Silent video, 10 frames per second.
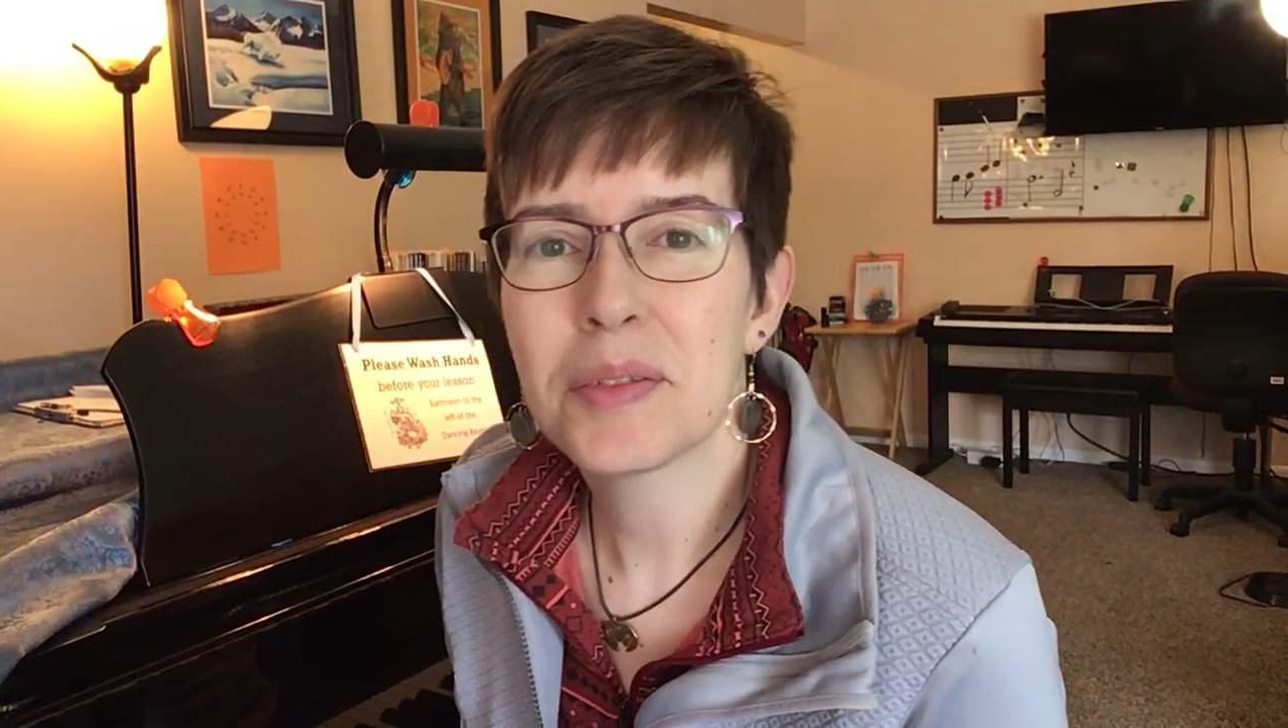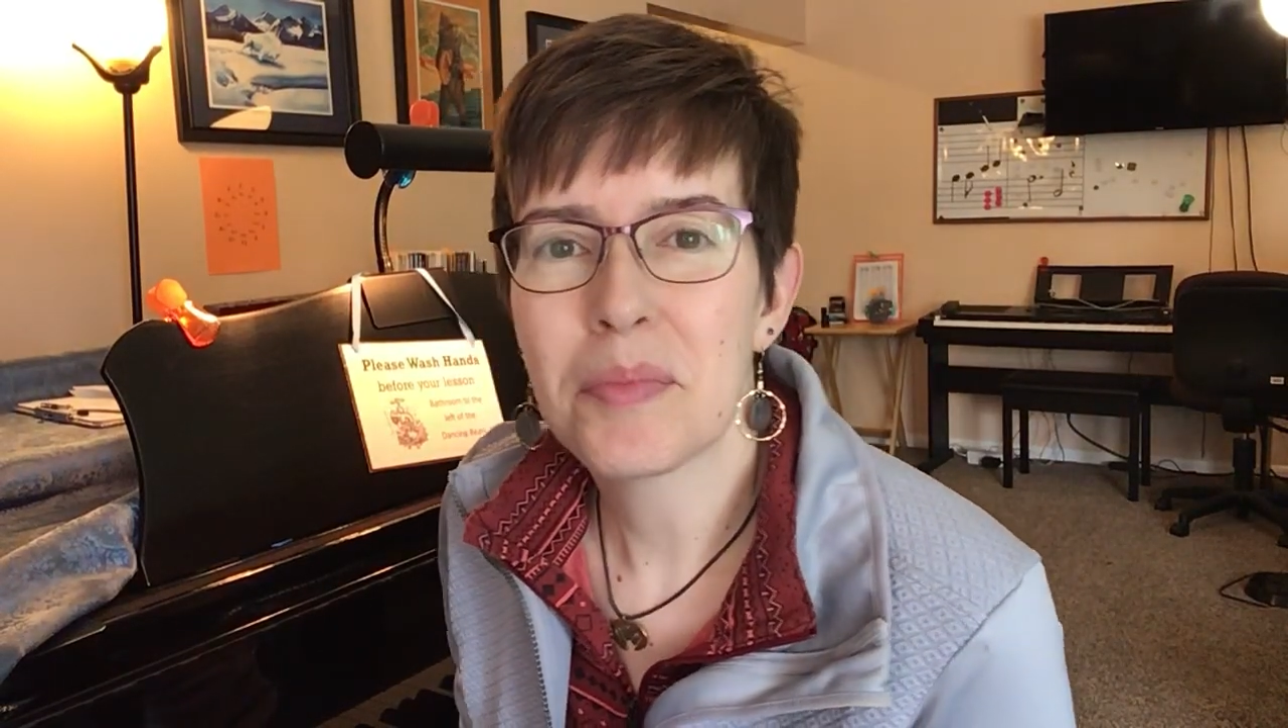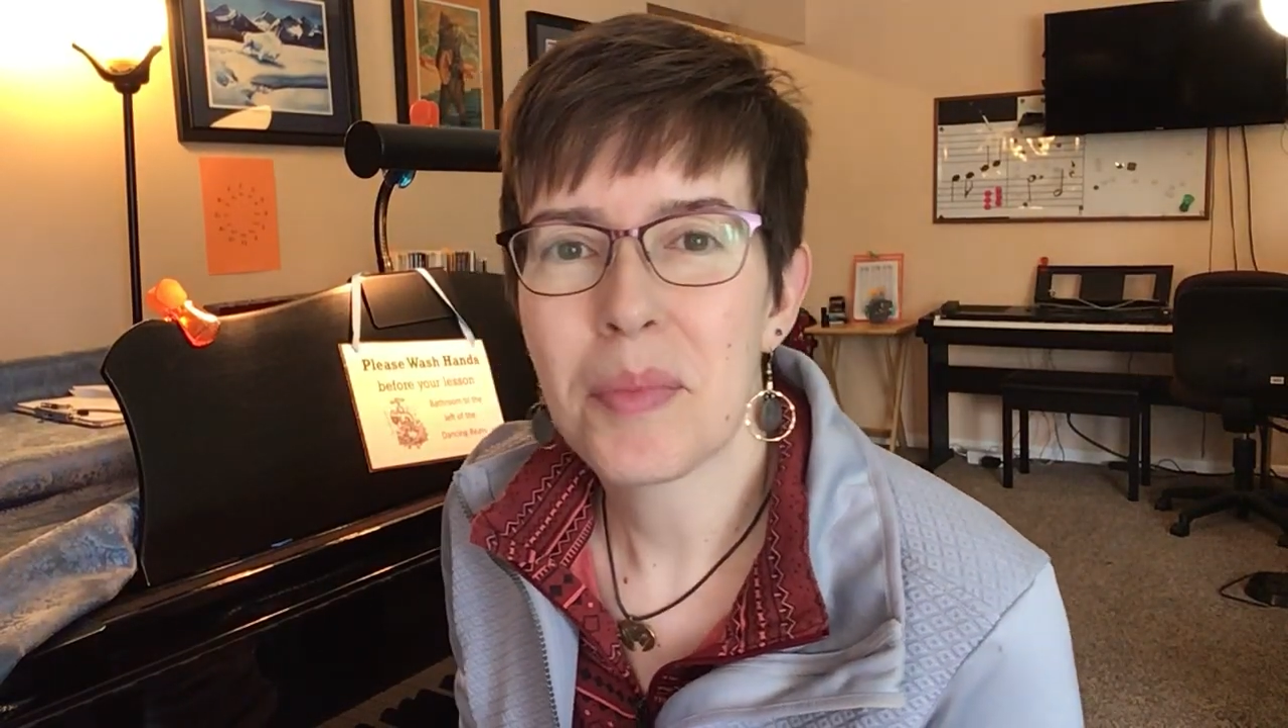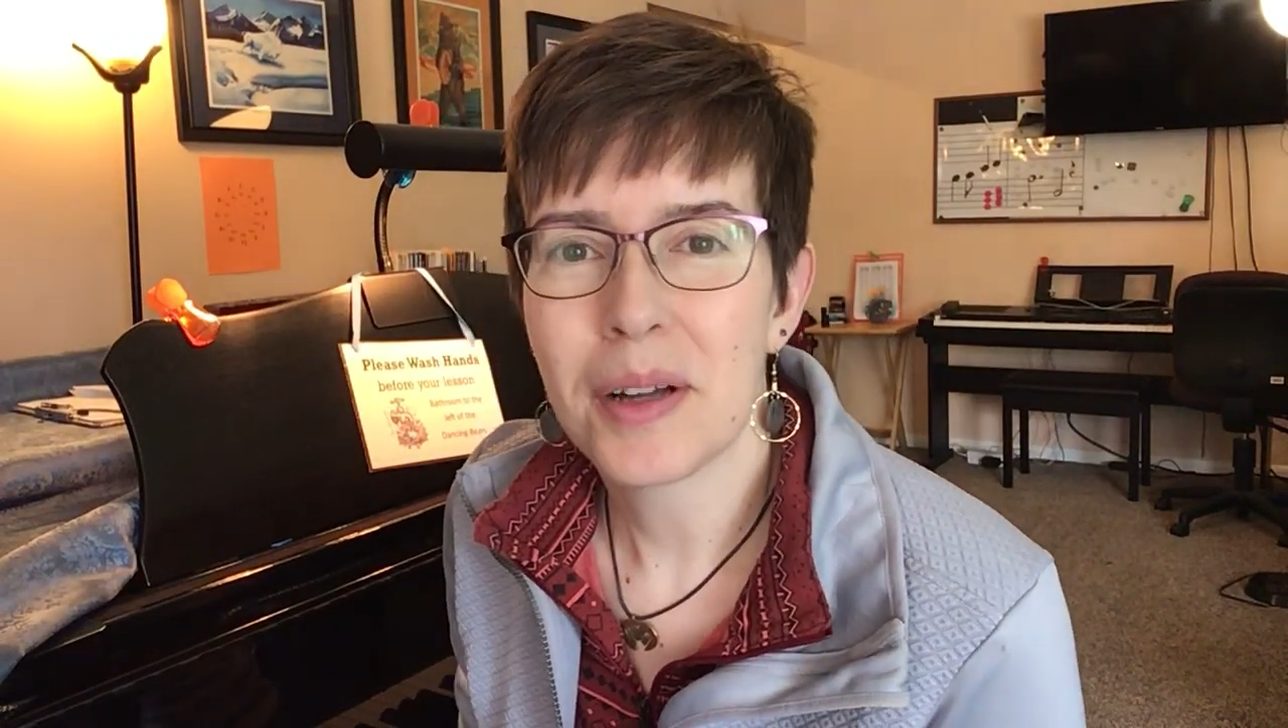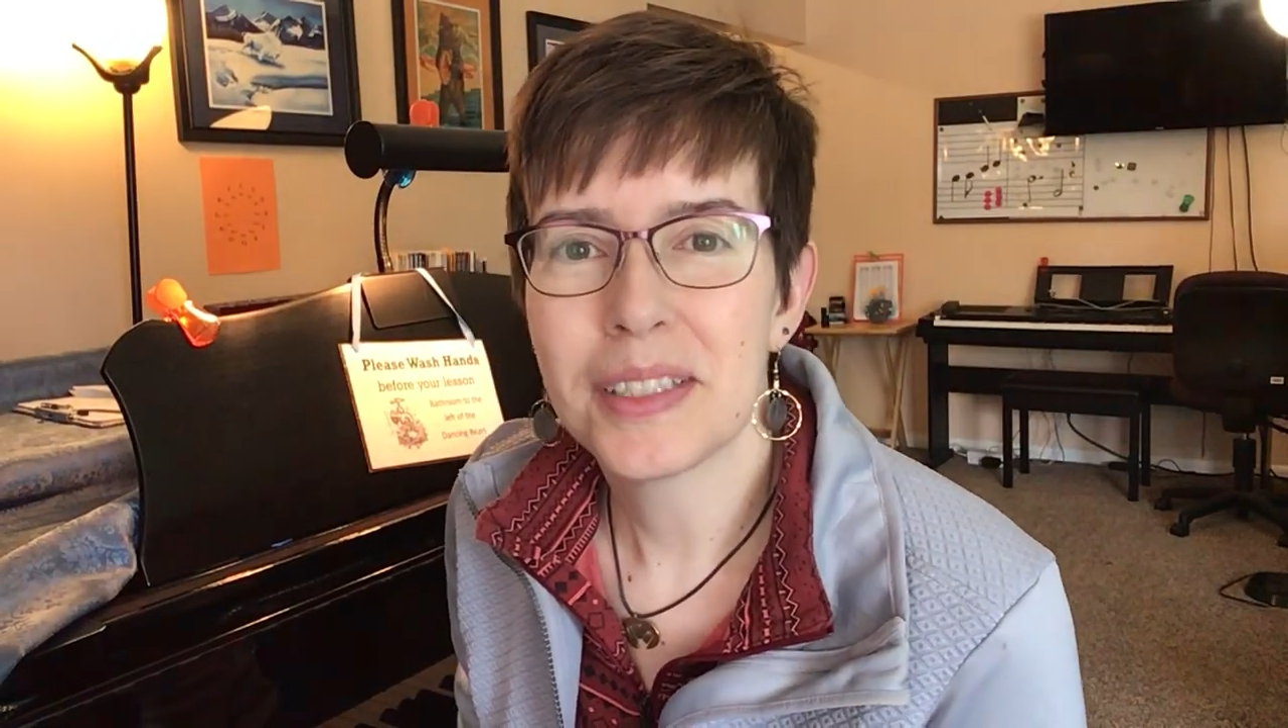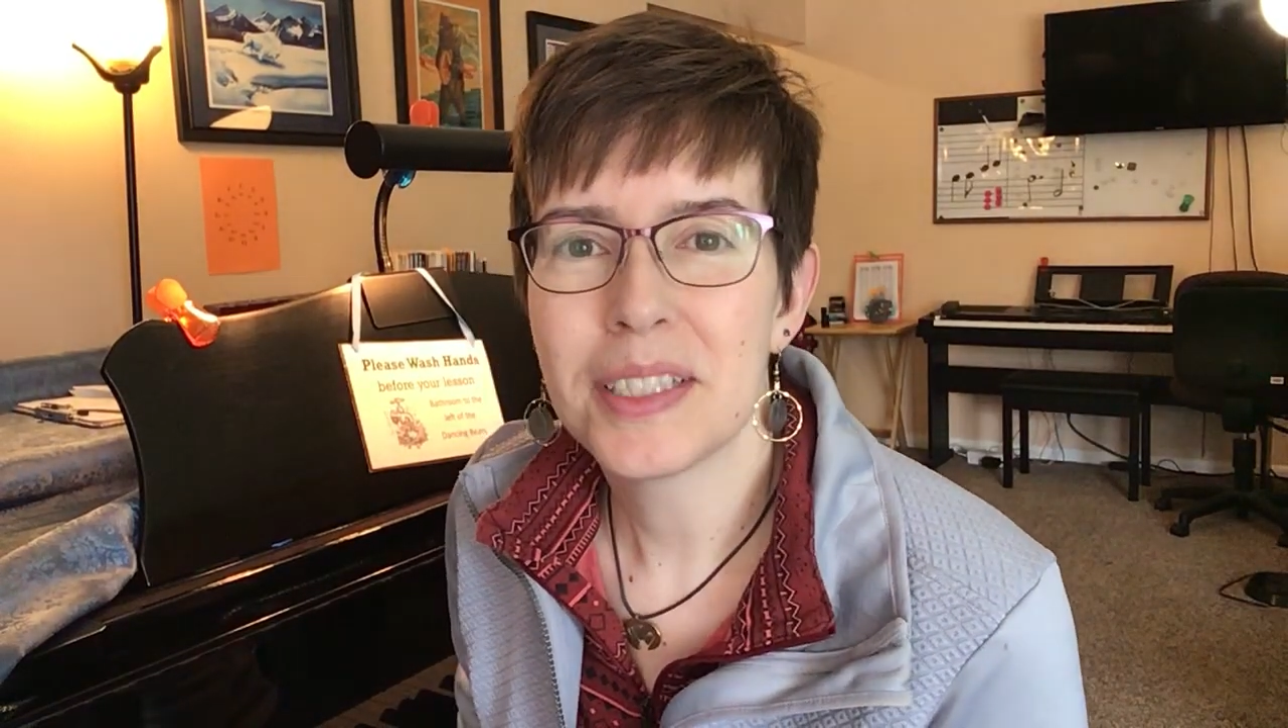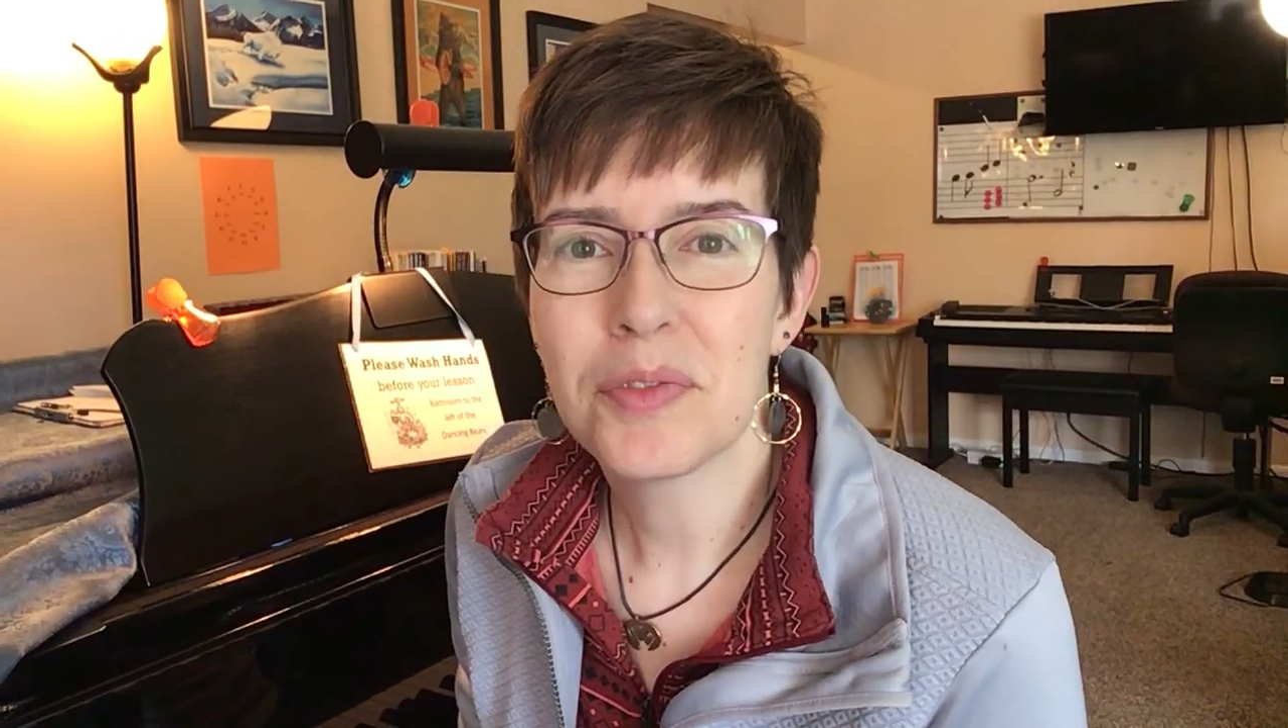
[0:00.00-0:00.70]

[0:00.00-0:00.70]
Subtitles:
Marcy